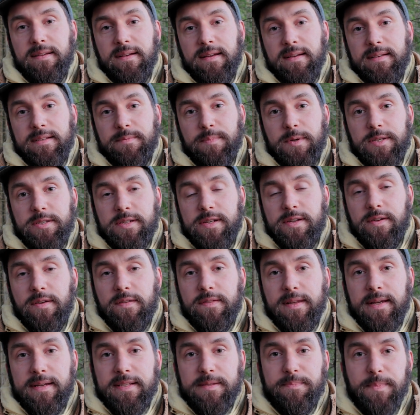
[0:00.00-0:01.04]
especially
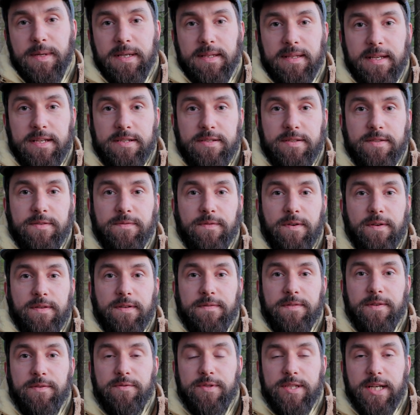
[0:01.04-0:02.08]
on the expectations for the
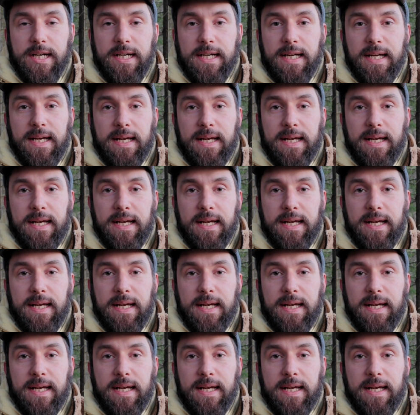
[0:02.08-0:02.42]
future,